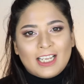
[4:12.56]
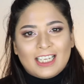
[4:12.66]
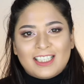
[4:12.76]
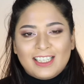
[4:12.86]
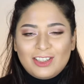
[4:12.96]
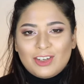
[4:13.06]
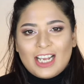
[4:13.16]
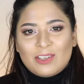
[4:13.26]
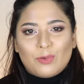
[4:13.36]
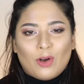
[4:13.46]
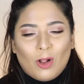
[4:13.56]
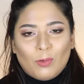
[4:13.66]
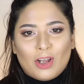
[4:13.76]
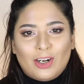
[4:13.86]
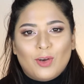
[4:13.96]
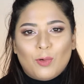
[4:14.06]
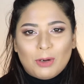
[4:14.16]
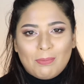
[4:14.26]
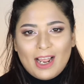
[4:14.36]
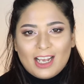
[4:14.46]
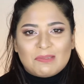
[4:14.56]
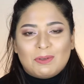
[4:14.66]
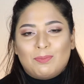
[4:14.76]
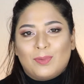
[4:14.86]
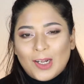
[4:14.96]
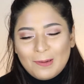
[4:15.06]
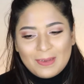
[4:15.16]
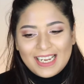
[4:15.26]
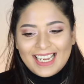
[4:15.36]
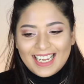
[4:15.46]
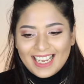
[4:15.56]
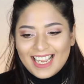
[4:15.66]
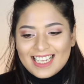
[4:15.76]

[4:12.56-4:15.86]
guessing you guys will all want to know what my husband bought me.